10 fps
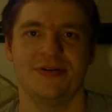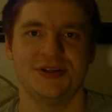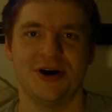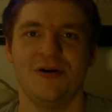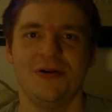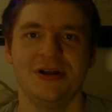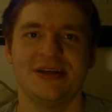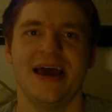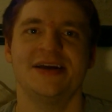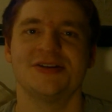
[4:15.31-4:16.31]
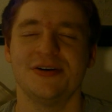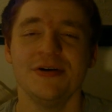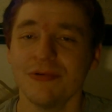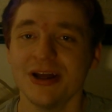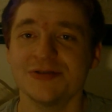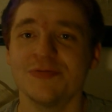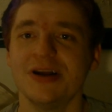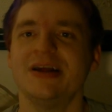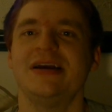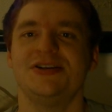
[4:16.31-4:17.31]
The toll it takes on you, it's
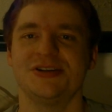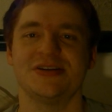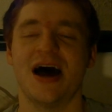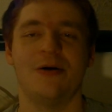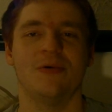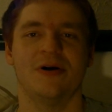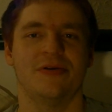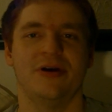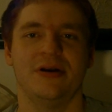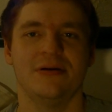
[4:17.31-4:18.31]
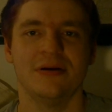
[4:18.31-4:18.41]
really just not worth it.